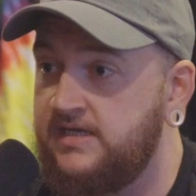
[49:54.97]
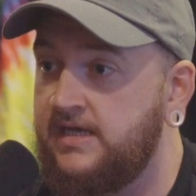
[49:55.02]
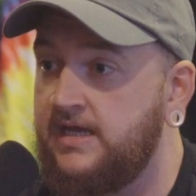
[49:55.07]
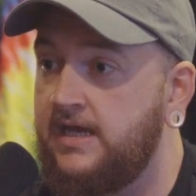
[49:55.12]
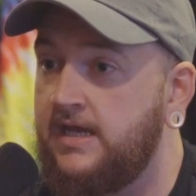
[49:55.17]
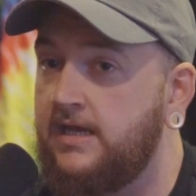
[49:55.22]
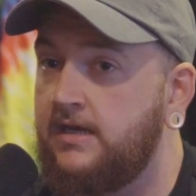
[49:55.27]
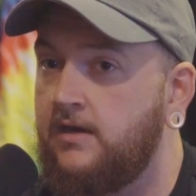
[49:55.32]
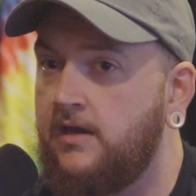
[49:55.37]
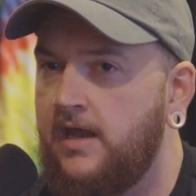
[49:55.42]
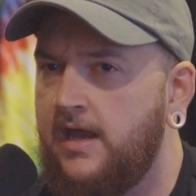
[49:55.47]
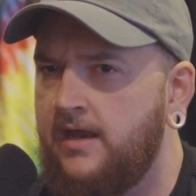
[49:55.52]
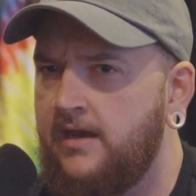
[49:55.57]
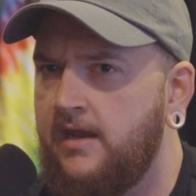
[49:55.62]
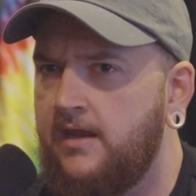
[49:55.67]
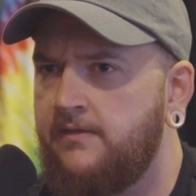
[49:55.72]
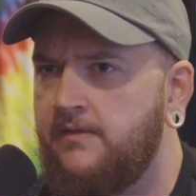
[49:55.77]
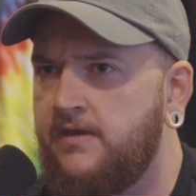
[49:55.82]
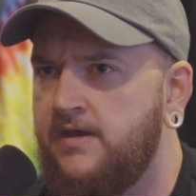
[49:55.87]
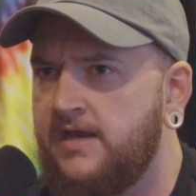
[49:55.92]
And
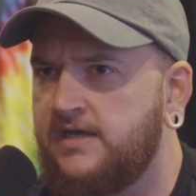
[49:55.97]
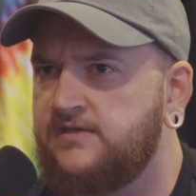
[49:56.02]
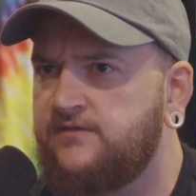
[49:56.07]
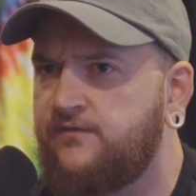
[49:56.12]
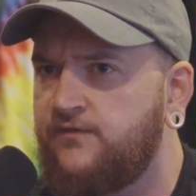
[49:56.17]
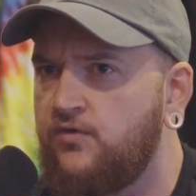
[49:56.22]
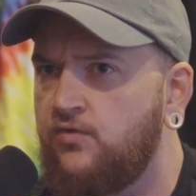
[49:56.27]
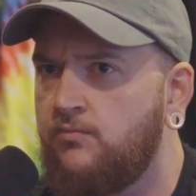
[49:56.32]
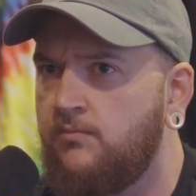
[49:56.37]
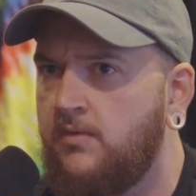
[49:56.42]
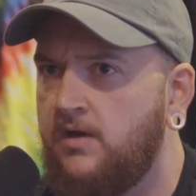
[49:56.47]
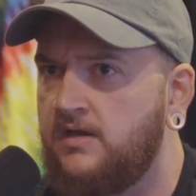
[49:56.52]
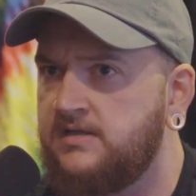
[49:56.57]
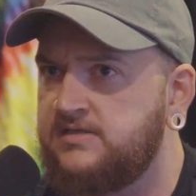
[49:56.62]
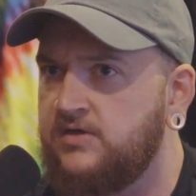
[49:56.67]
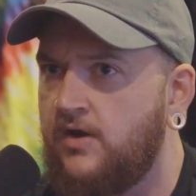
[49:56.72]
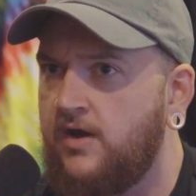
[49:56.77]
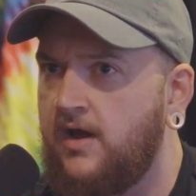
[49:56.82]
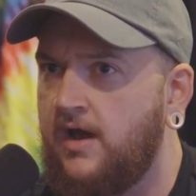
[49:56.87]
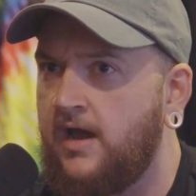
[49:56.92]
in the next few
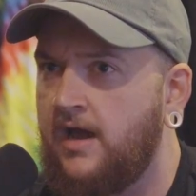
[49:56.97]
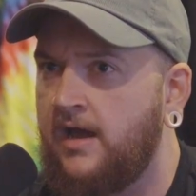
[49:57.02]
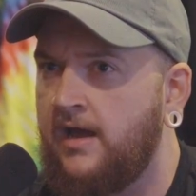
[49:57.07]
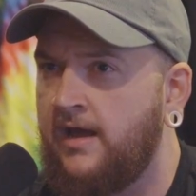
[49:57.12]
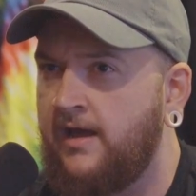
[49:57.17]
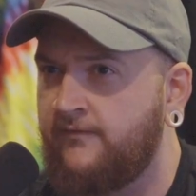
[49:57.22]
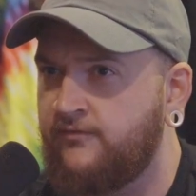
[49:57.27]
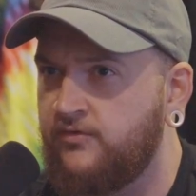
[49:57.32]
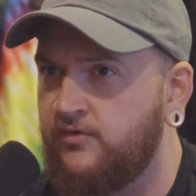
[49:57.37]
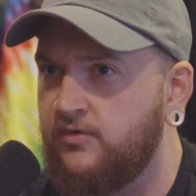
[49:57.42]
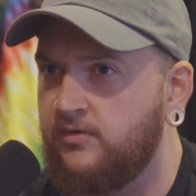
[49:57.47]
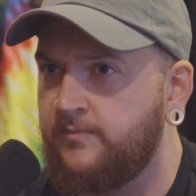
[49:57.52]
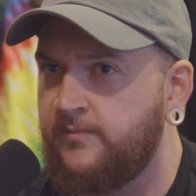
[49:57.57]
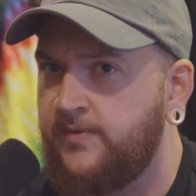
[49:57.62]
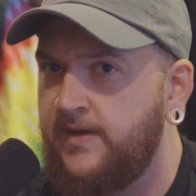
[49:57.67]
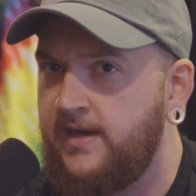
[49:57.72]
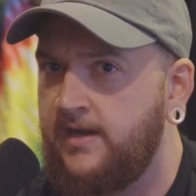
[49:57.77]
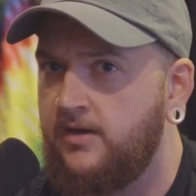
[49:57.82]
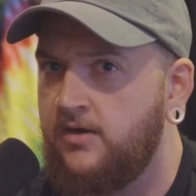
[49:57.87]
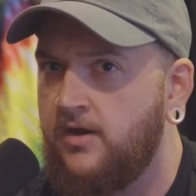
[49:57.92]
months, after
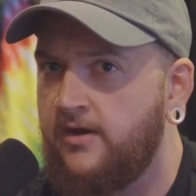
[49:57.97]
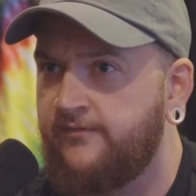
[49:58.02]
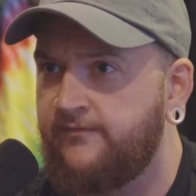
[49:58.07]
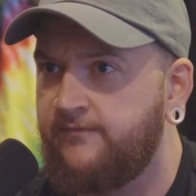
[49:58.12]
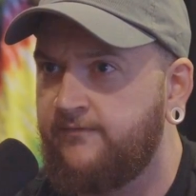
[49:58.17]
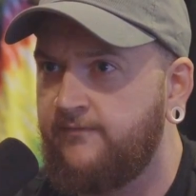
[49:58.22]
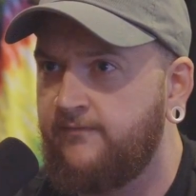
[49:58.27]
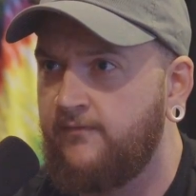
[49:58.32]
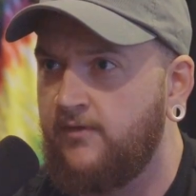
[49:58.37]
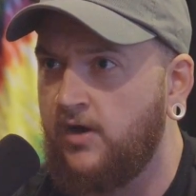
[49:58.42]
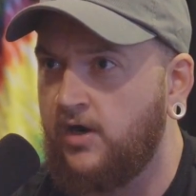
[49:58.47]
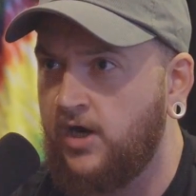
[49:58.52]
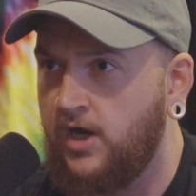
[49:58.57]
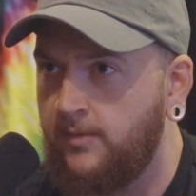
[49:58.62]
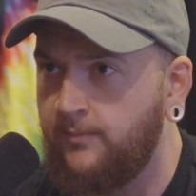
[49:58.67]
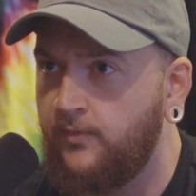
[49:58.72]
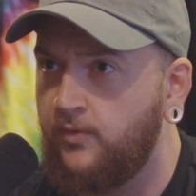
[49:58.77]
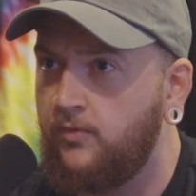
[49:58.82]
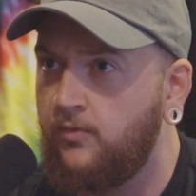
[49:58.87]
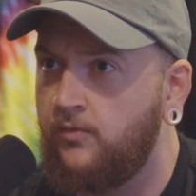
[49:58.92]
paying off a
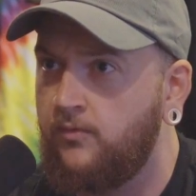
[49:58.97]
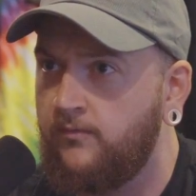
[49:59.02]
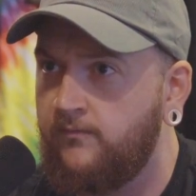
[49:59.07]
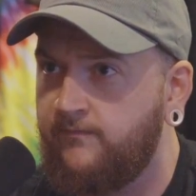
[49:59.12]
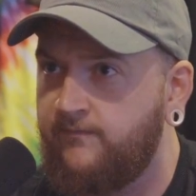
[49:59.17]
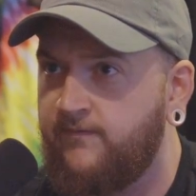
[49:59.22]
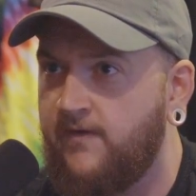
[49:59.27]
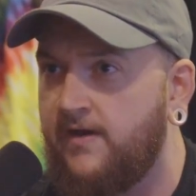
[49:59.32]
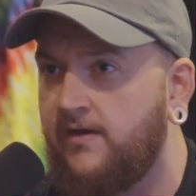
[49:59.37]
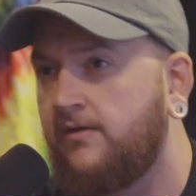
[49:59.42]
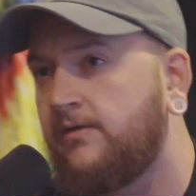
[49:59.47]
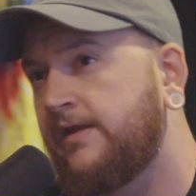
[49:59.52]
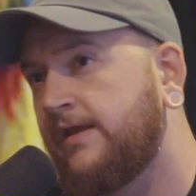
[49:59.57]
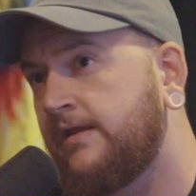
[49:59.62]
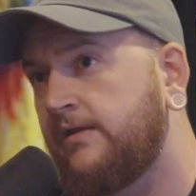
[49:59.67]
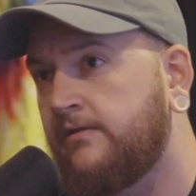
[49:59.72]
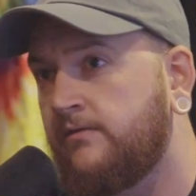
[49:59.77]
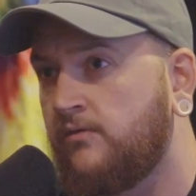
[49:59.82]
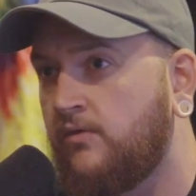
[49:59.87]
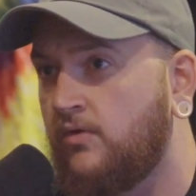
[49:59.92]
couple
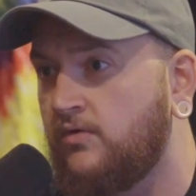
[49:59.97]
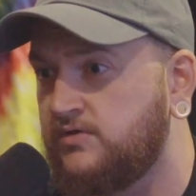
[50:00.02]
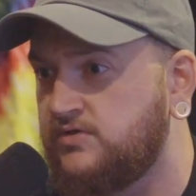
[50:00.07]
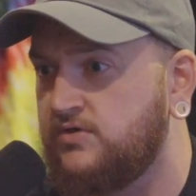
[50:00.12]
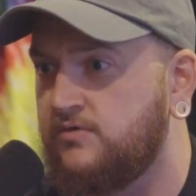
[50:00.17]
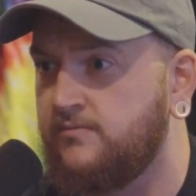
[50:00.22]
finally long-term